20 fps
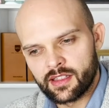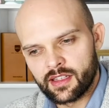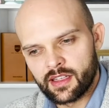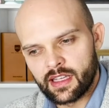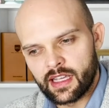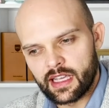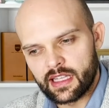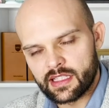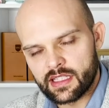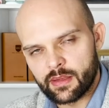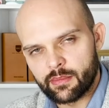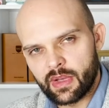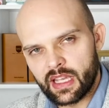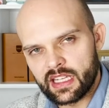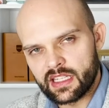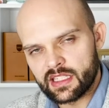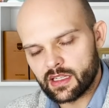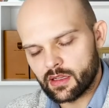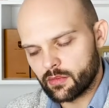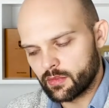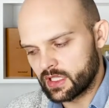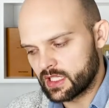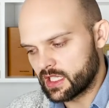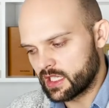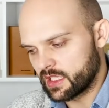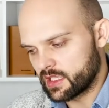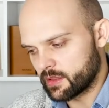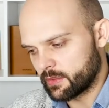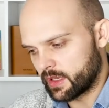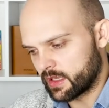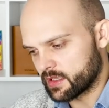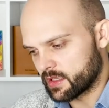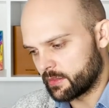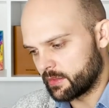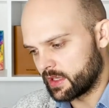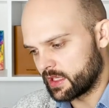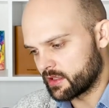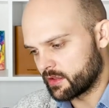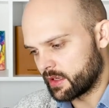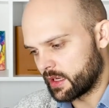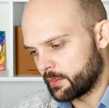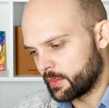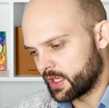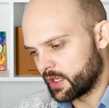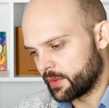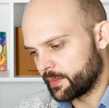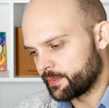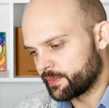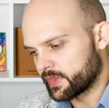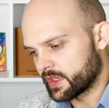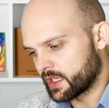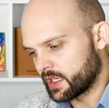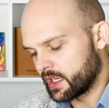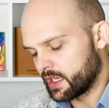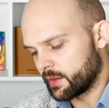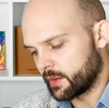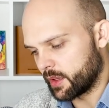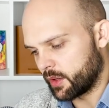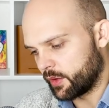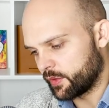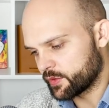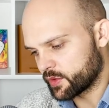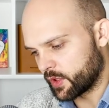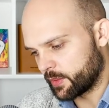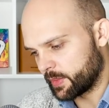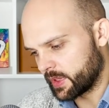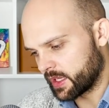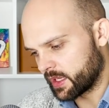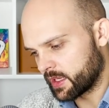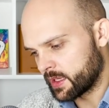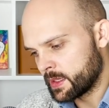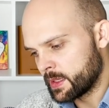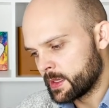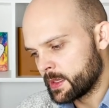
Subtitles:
It's amazing. We teach about some of these on MNU. Anyway, off topic.